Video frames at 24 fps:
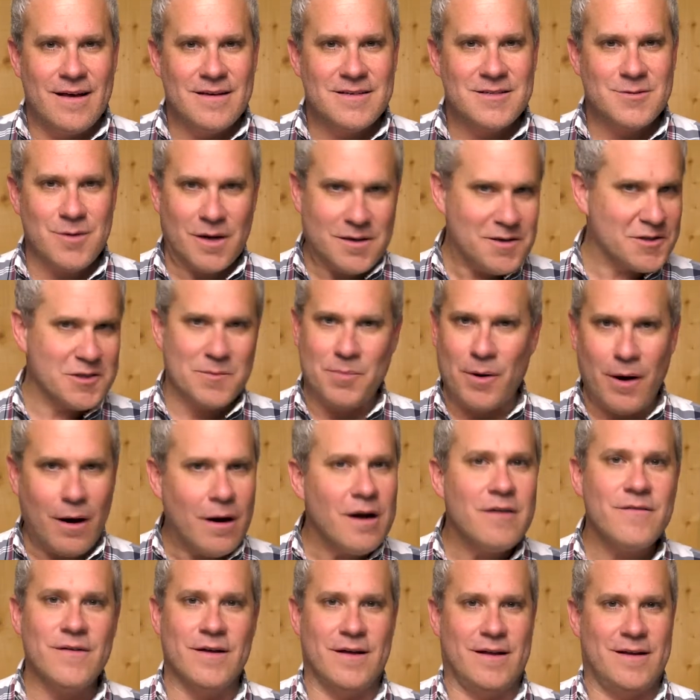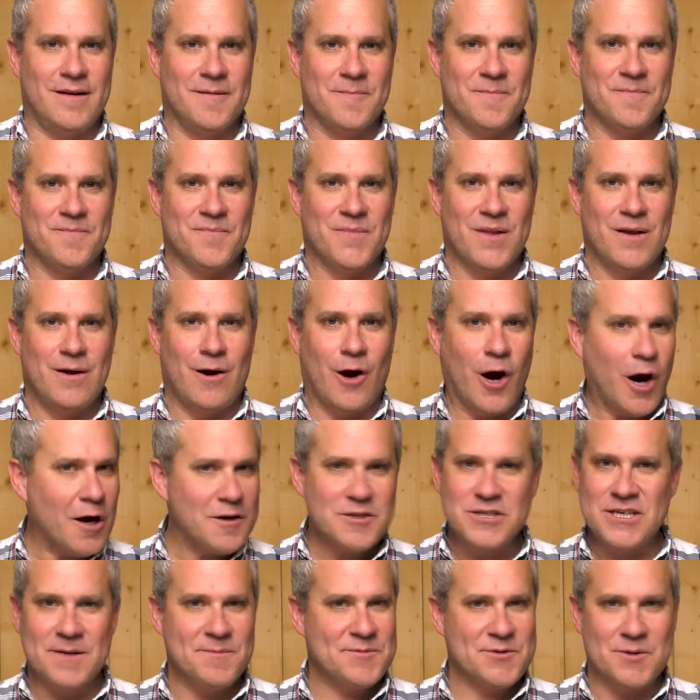Struggles are part of it.
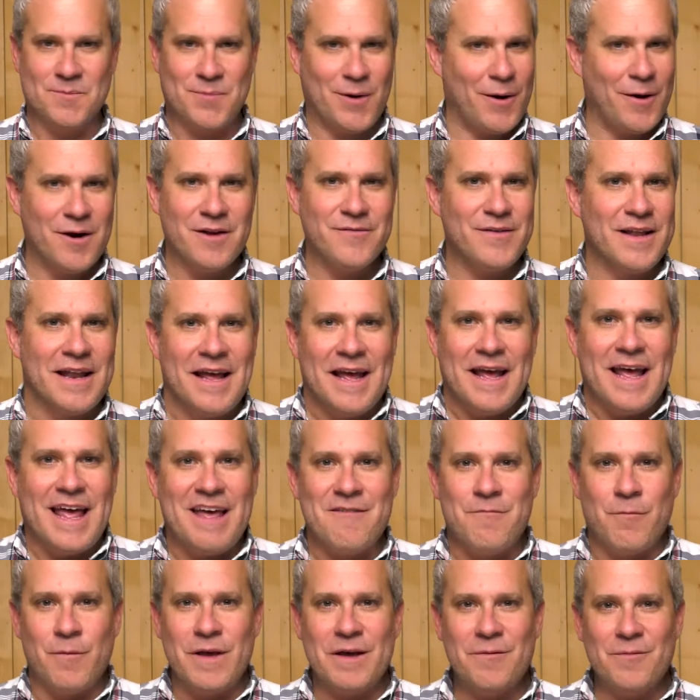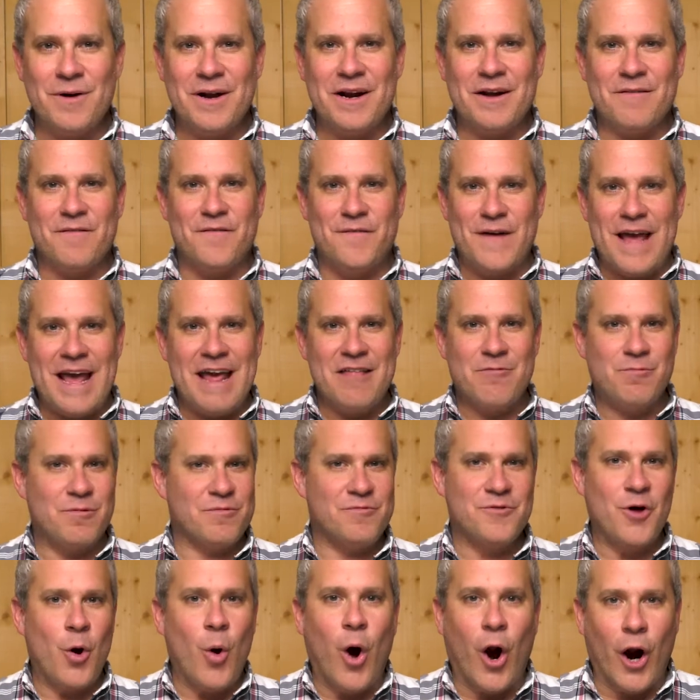Hardships are part of it. If we want a faith with
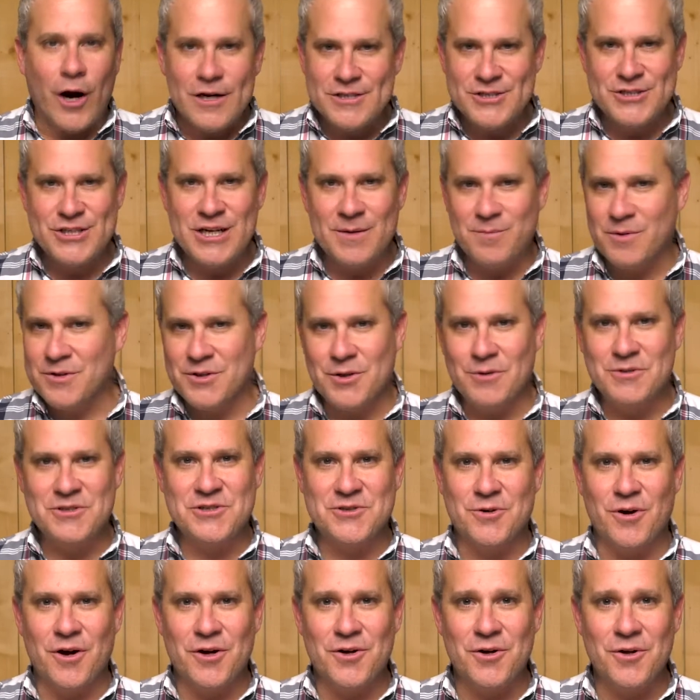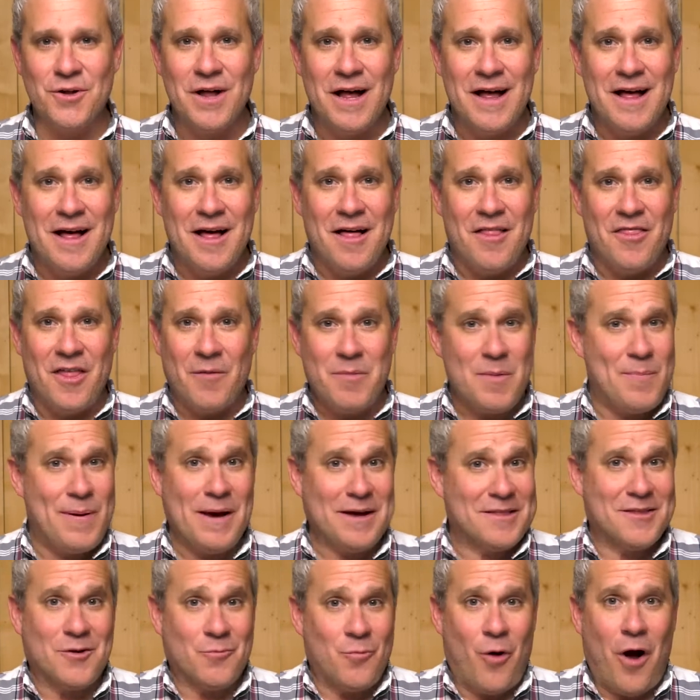no hardship, with no struggle, then we
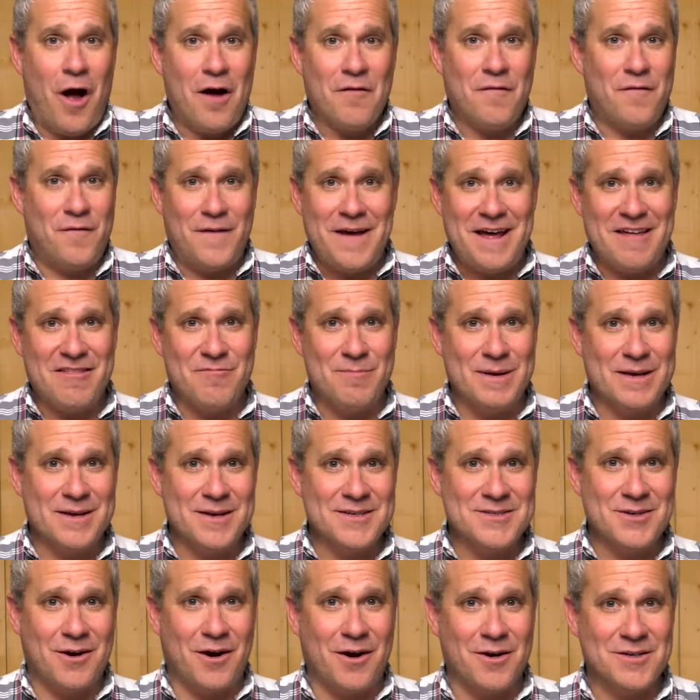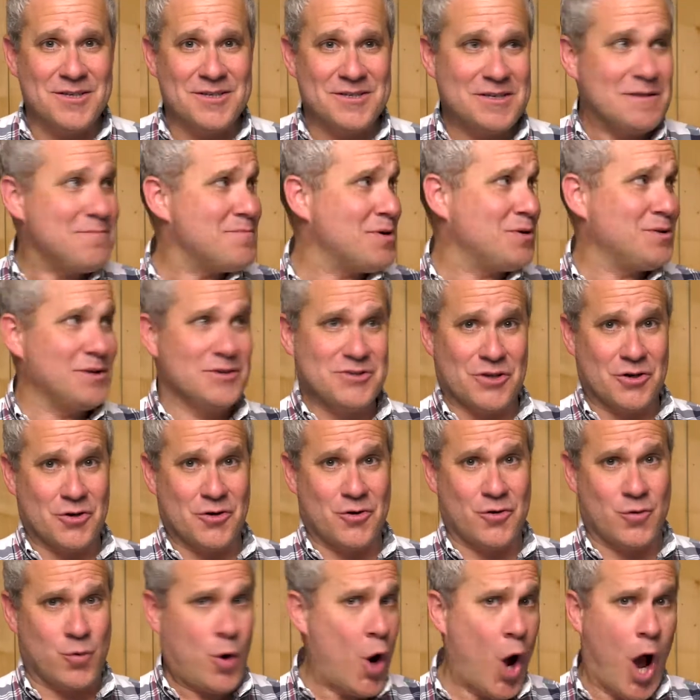pick the wrong faith because our symbol is a
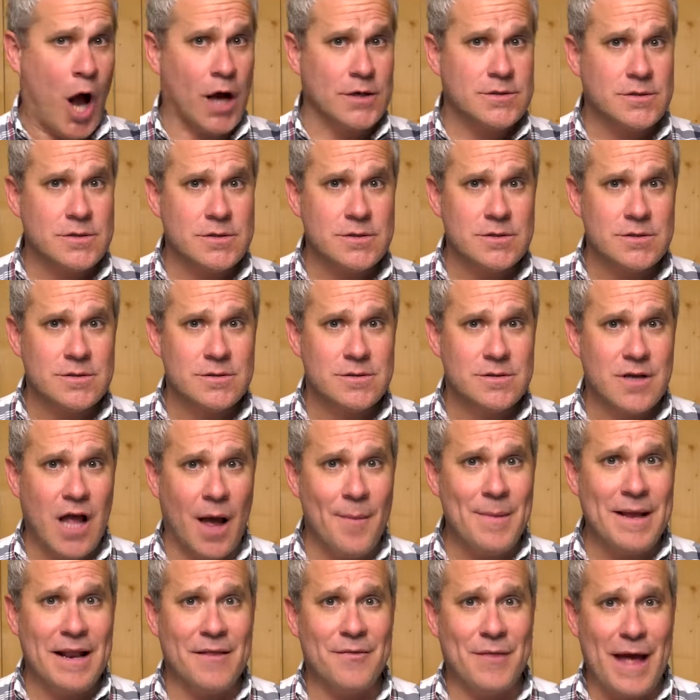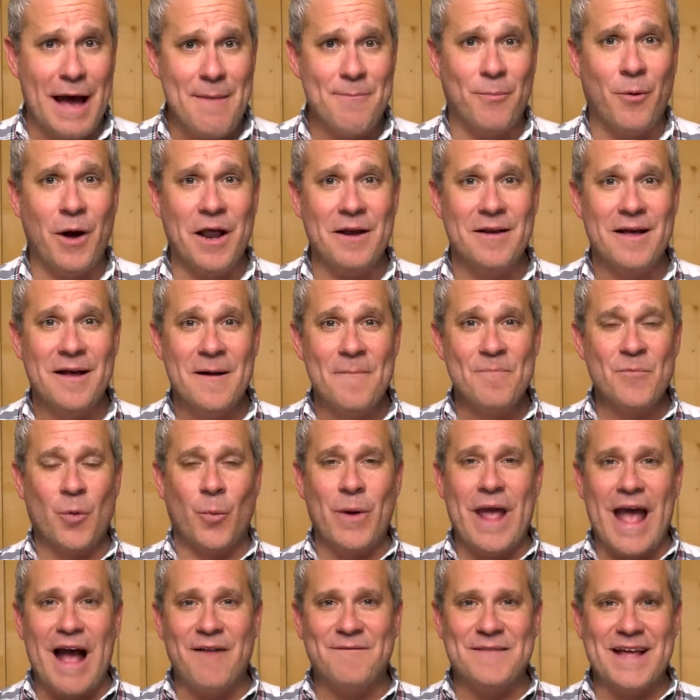cross. I mean, at that point,
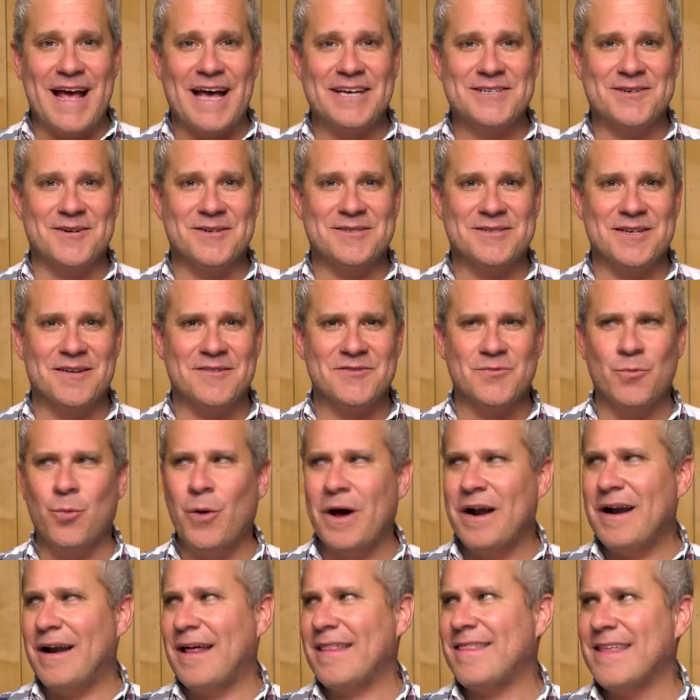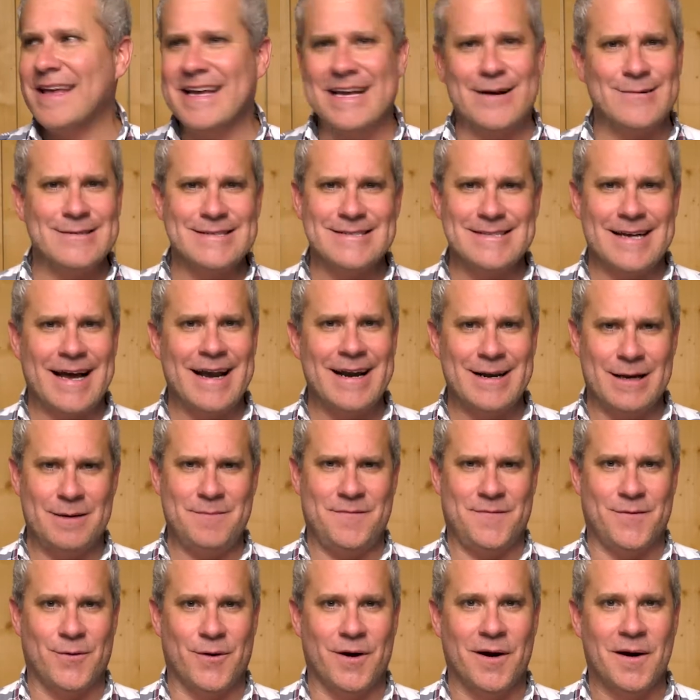we have to ask ourselves, what did I think I was signing
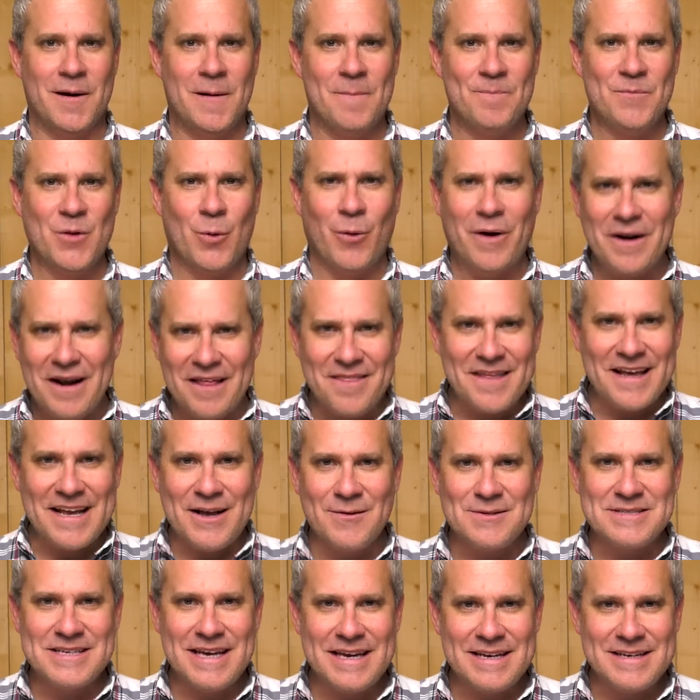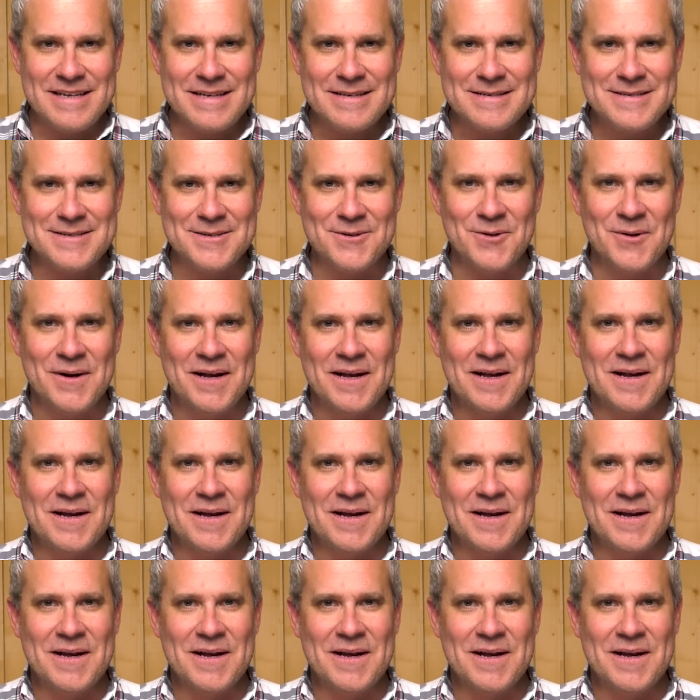up for? What did I think I was getting into?